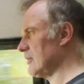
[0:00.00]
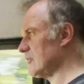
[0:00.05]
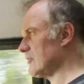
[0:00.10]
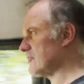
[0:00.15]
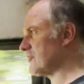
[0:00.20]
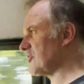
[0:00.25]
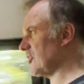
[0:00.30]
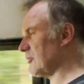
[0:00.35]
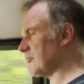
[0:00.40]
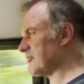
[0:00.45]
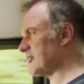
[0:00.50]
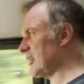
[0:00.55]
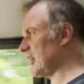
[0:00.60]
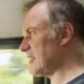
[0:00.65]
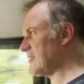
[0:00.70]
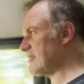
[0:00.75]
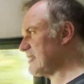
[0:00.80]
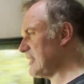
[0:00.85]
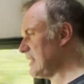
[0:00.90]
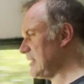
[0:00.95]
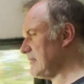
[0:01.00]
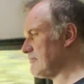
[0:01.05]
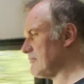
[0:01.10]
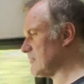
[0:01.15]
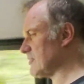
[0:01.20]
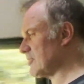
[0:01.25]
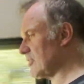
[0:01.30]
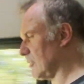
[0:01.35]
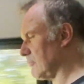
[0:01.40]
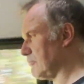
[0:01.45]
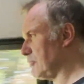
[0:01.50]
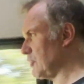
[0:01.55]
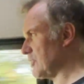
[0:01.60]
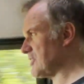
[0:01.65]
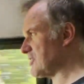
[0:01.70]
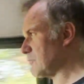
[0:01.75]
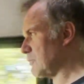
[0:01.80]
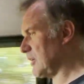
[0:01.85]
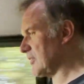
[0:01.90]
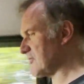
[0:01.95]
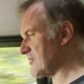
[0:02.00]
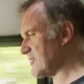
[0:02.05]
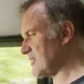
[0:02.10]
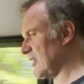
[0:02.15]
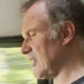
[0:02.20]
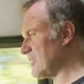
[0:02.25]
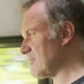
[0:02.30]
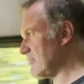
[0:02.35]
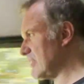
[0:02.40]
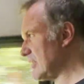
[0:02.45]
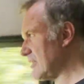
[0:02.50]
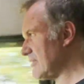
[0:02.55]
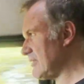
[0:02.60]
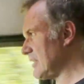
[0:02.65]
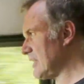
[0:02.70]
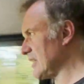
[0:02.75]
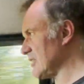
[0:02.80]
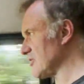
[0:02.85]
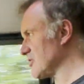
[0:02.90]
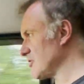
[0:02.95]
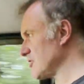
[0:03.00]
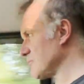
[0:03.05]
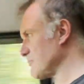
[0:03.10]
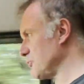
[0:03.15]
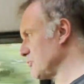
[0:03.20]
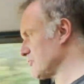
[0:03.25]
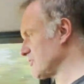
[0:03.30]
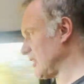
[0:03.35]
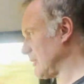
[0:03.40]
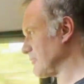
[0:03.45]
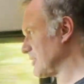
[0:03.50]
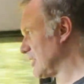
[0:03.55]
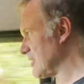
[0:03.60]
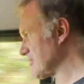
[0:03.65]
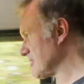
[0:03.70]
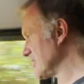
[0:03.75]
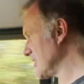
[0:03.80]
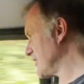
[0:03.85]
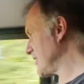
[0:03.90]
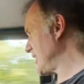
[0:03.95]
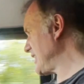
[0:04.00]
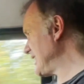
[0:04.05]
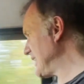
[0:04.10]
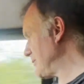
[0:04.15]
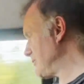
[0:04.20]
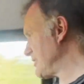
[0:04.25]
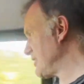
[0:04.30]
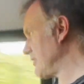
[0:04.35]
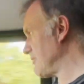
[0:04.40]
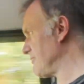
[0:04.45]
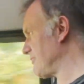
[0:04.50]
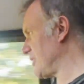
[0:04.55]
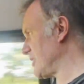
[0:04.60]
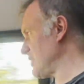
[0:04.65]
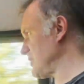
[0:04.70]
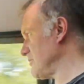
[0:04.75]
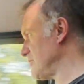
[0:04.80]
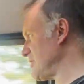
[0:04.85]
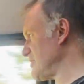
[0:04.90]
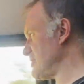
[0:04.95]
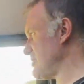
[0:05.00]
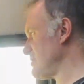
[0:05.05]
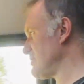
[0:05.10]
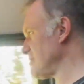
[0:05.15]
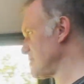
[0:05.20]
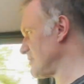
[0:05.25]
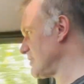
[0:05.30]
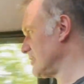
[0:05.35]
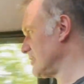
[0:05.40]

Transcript: Stops nicely, it's not pulling to one side or anything, it just pulls up nice and clean with no funny noises.